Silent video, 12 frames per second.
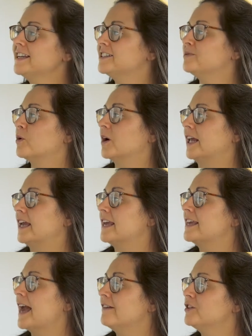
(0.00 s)
next morning,
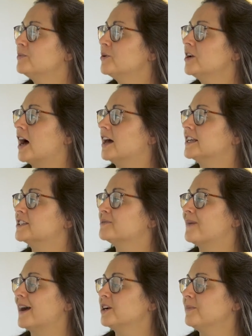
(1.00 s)
Kevin put on his
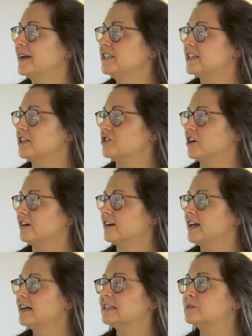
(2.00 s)
Spider Man t shirt,
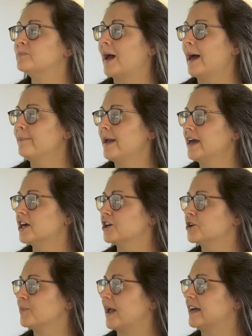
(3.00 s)
his Batman
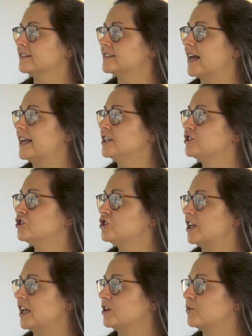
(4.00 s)
underpants, and his
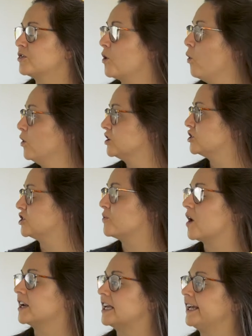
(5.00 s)
jean with the horseshoe
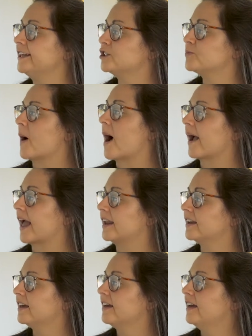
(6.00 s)
on each pocket.
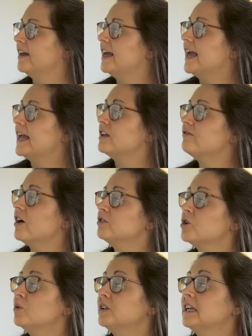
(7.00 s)
He felt
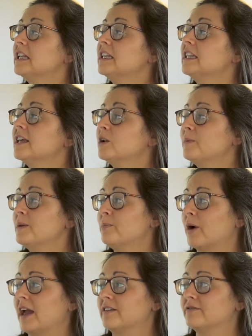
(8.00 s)
only a little bit
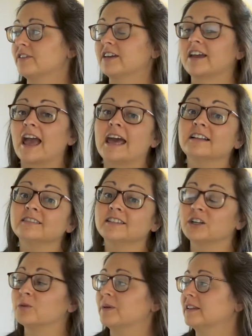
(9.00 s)
brave and a
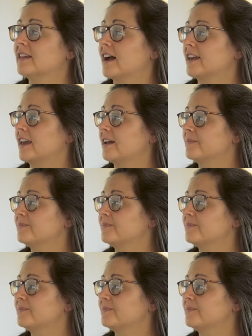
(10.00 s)
little bit lucky.